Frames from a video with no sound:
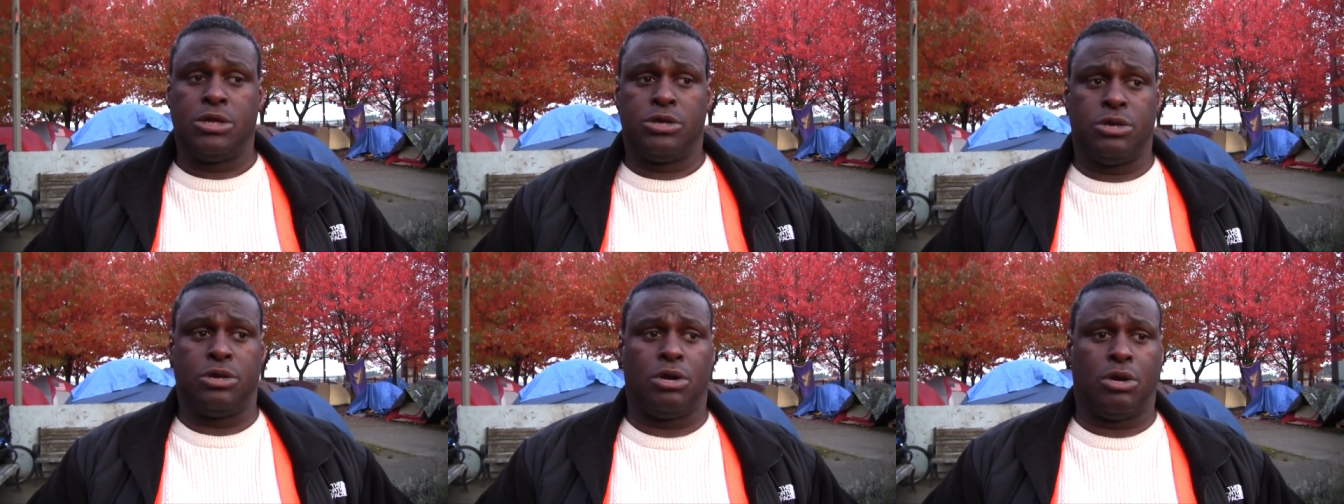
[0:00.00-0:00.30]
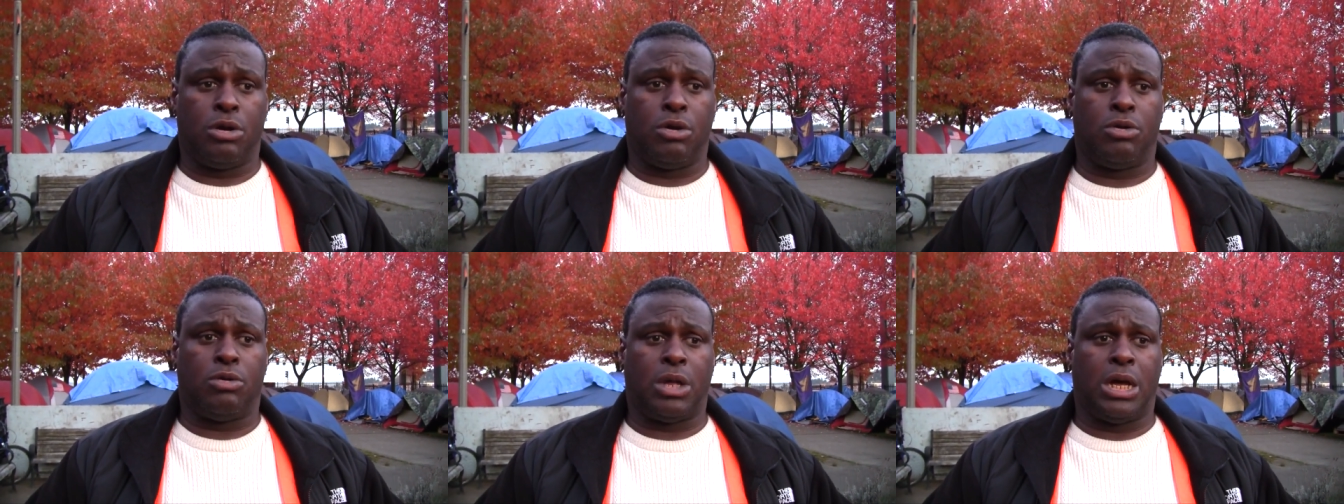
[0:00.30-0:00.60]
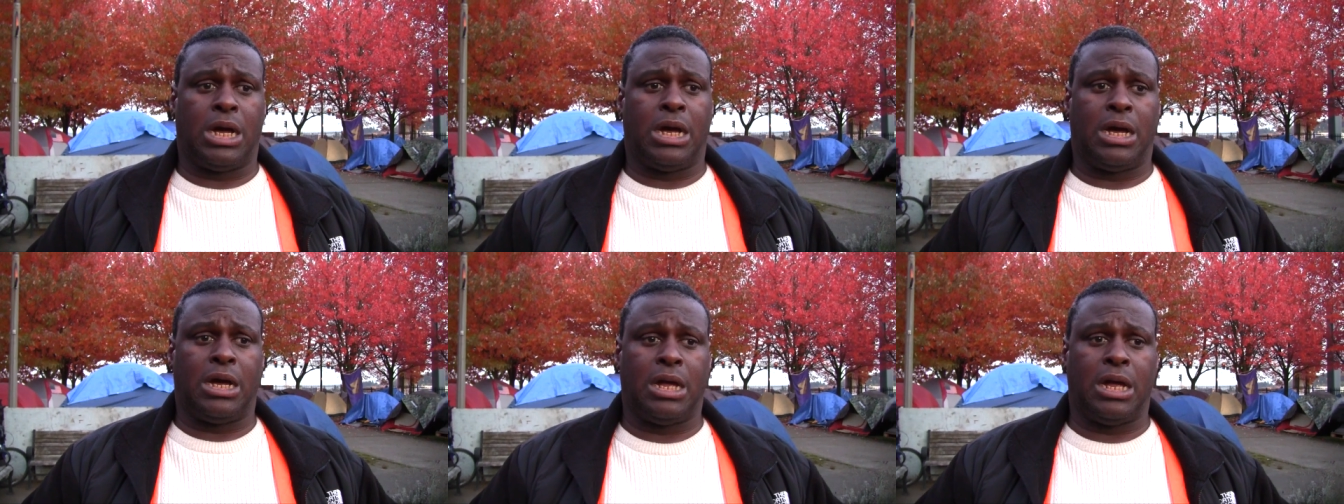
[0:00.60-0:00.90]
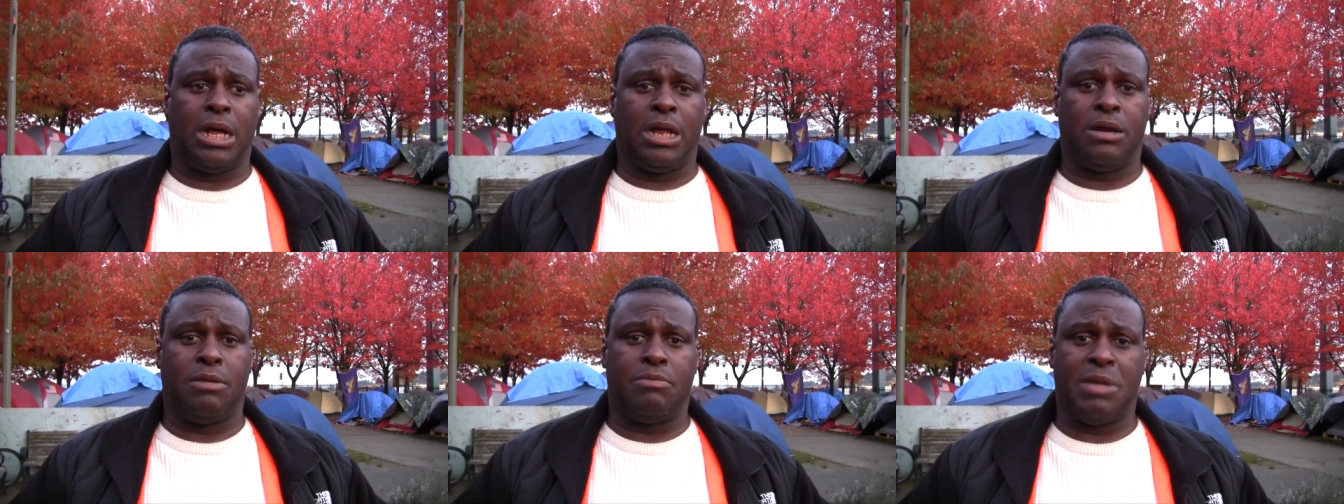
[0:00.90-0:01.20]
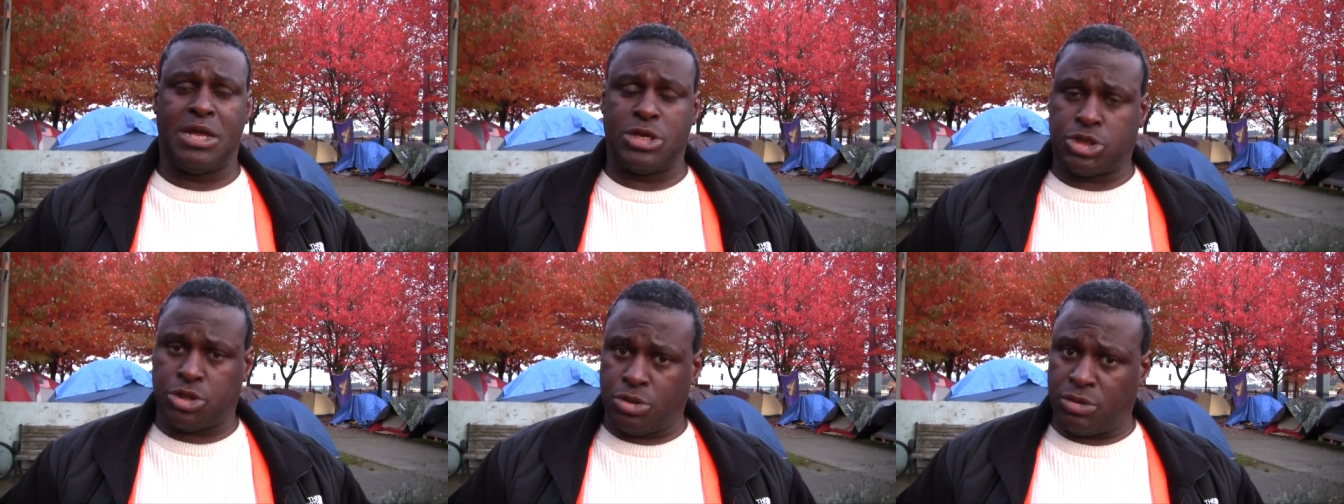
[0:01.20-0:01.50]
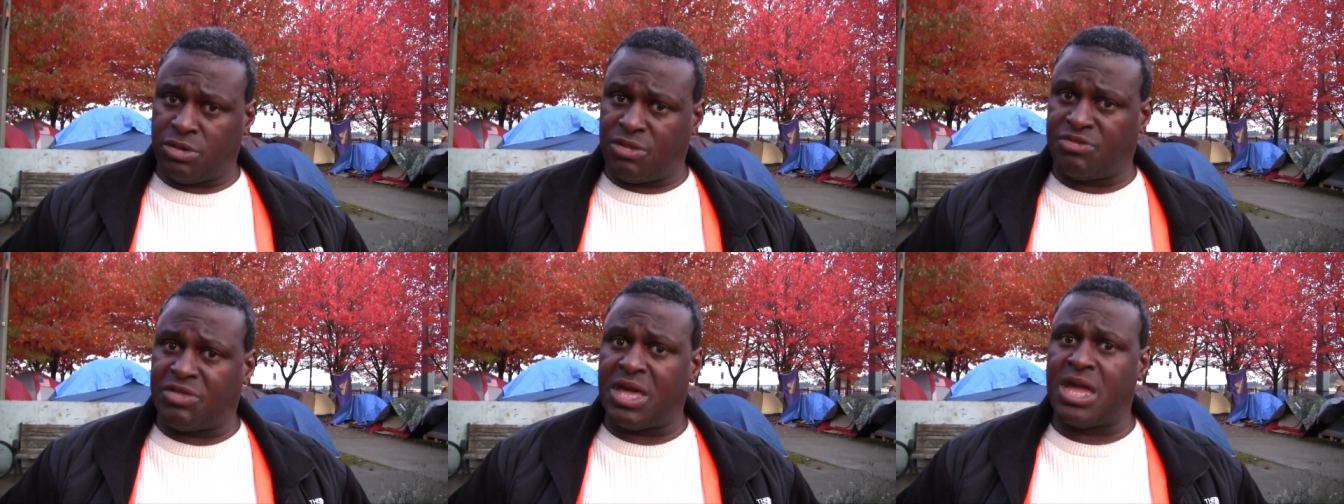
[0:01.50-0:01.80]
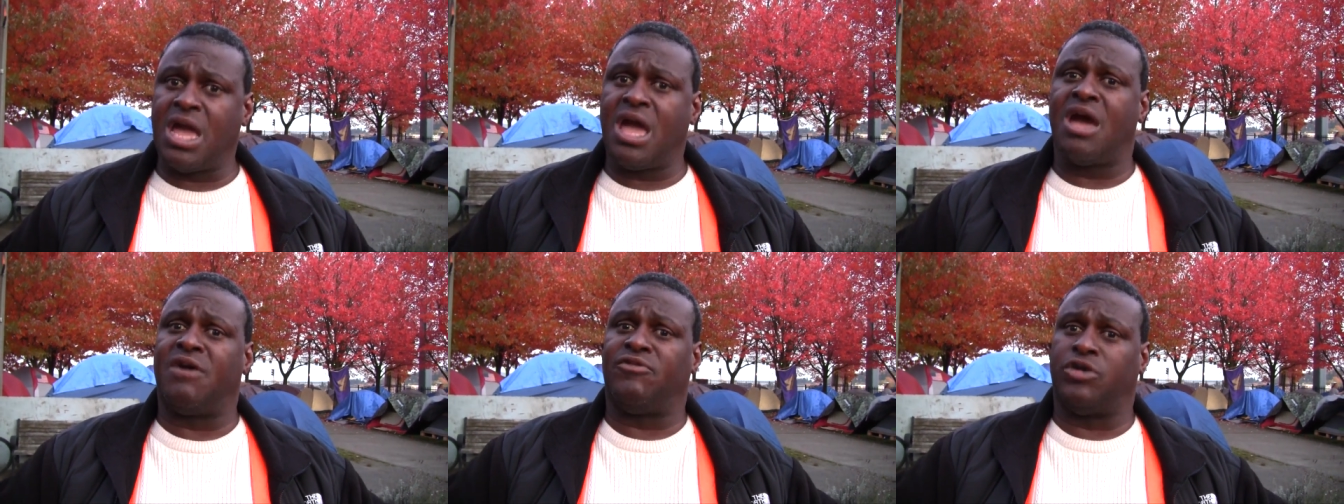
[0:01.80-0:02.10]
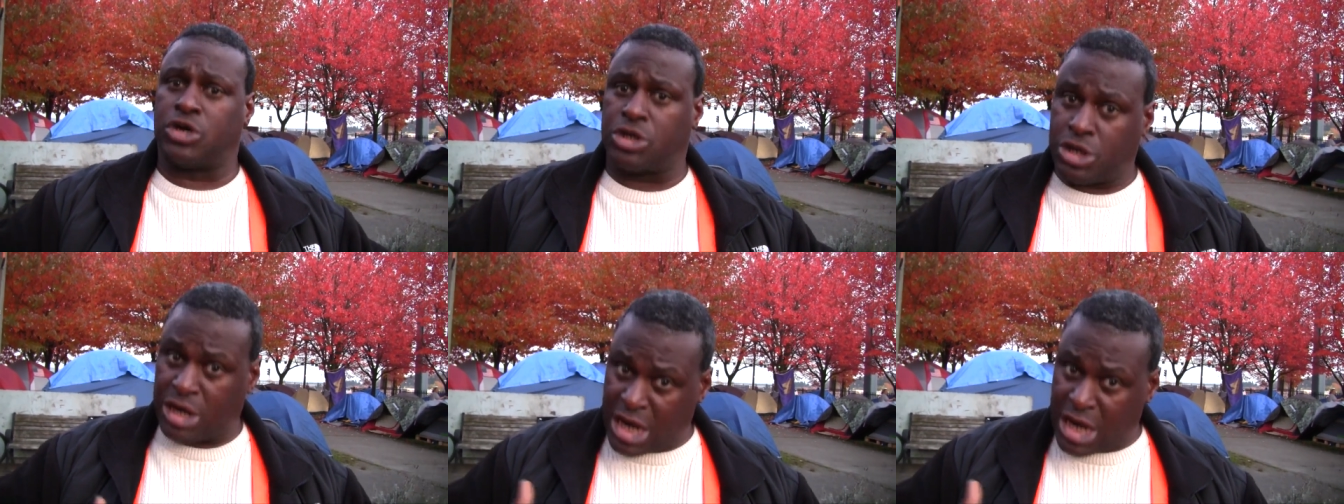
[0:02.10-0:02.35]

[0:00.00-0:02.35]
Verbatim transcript: you know, uh, and make sure that they have a